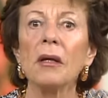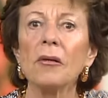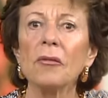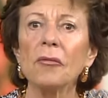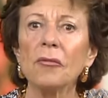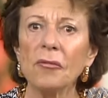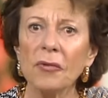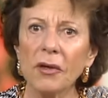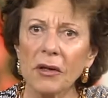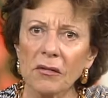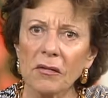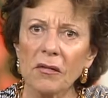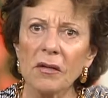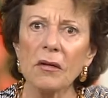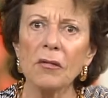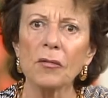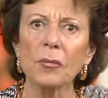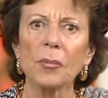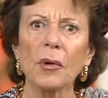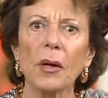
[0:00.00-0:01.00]
Fix
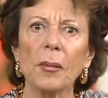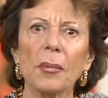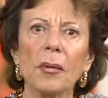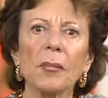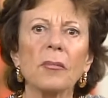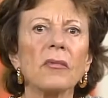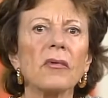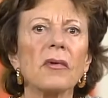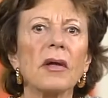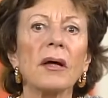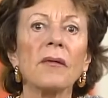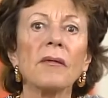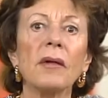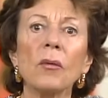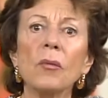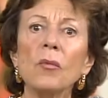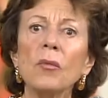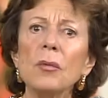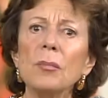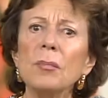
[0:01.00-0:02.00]
these problems and
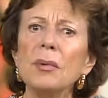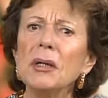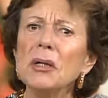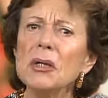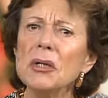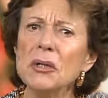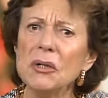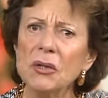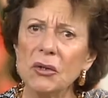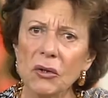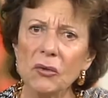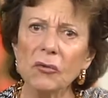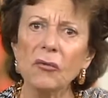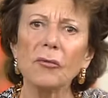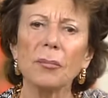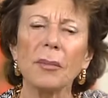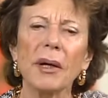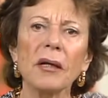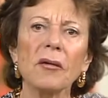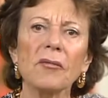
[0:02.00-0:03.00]
there would be a
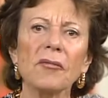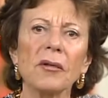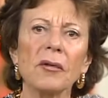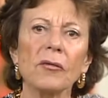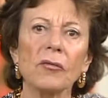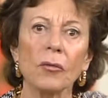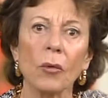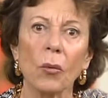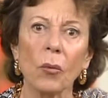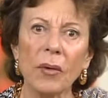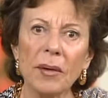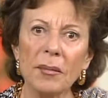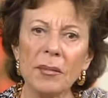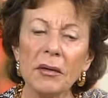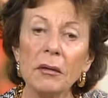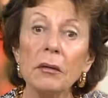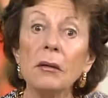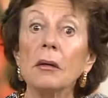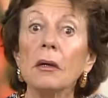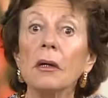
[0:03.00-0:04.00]
huge benefit for
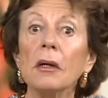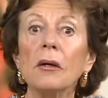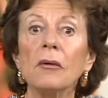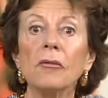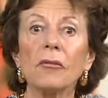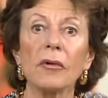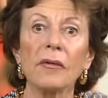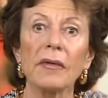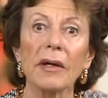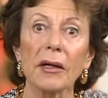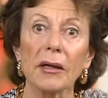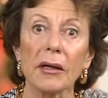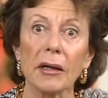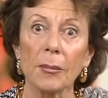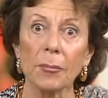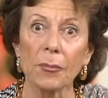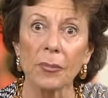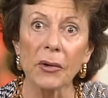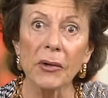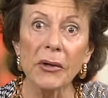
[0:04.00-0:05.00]
women, for their
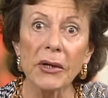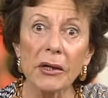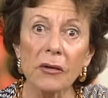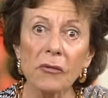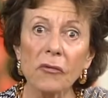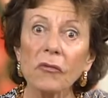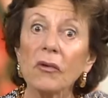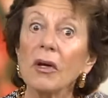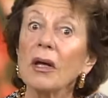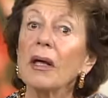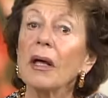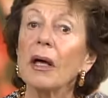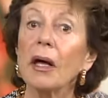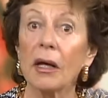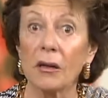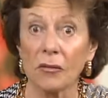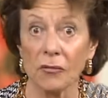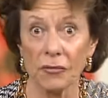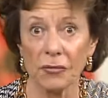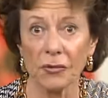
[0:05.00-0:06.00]
employers,
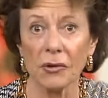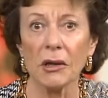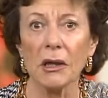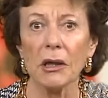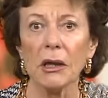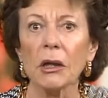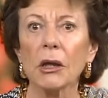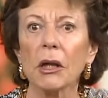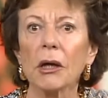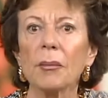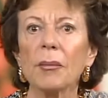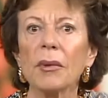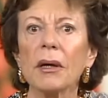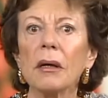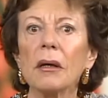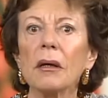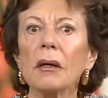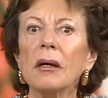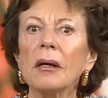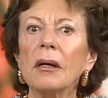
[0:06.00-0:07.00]
and for the
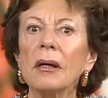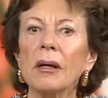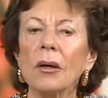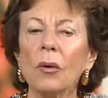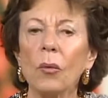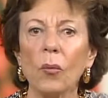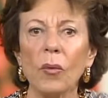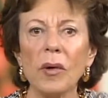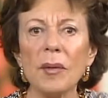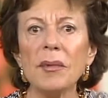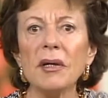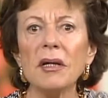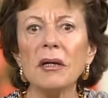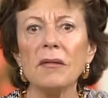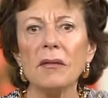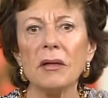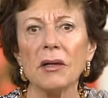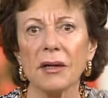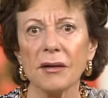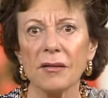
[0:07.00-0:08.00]
economy. Women
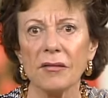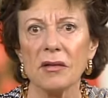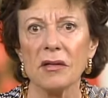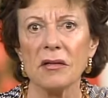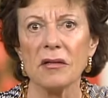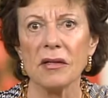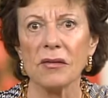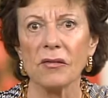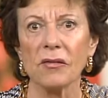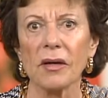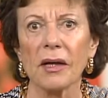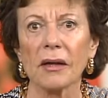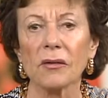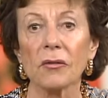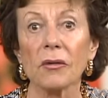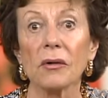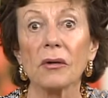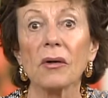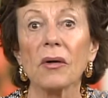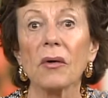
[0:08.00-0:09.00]
in the ICT
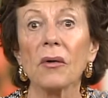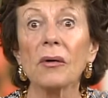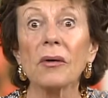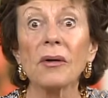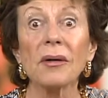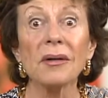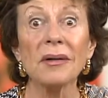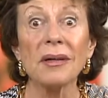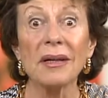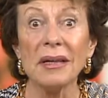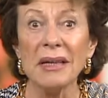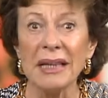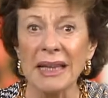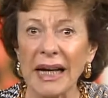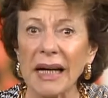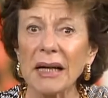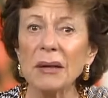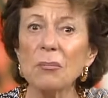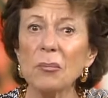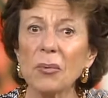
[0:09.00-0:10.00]
sector earn
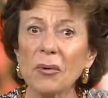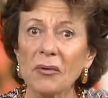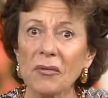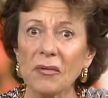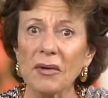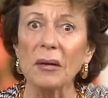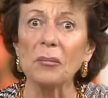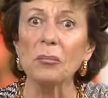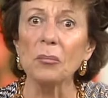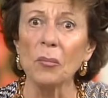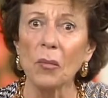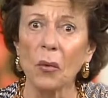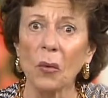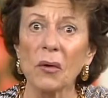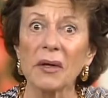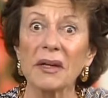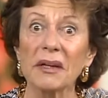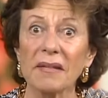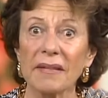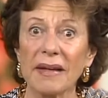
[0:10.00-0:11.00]
9%
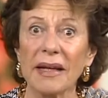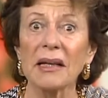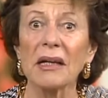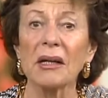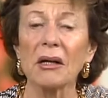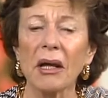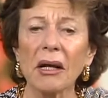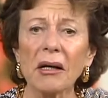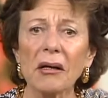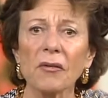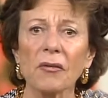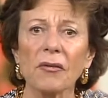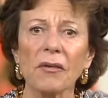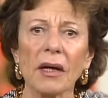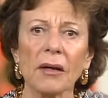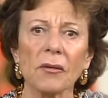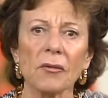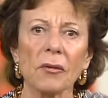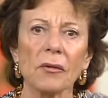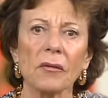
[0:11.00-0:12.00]
more than in other
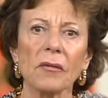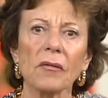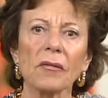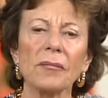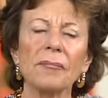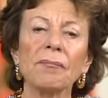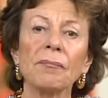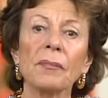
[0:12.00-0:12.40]
sectors.